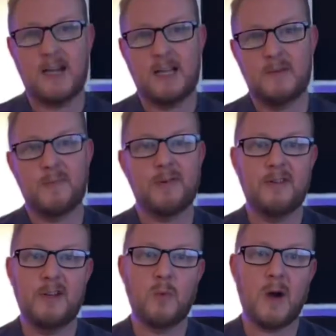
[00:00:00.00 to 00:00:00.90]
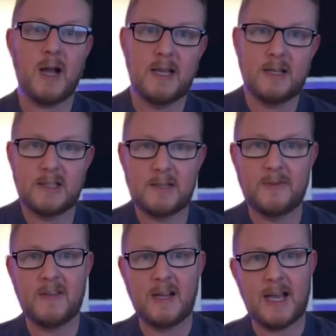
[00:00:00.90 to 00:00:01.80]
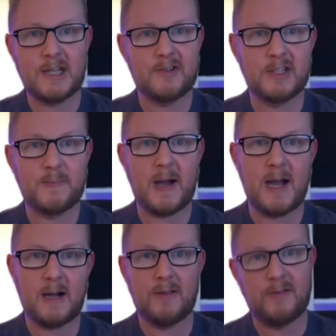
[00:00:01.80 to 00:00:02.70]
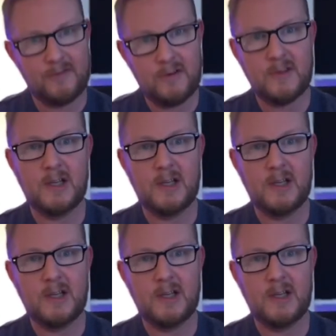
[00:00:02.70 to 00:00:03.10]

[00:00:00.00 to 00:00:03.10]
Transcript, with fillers: had pre-wired some of the electrics back through the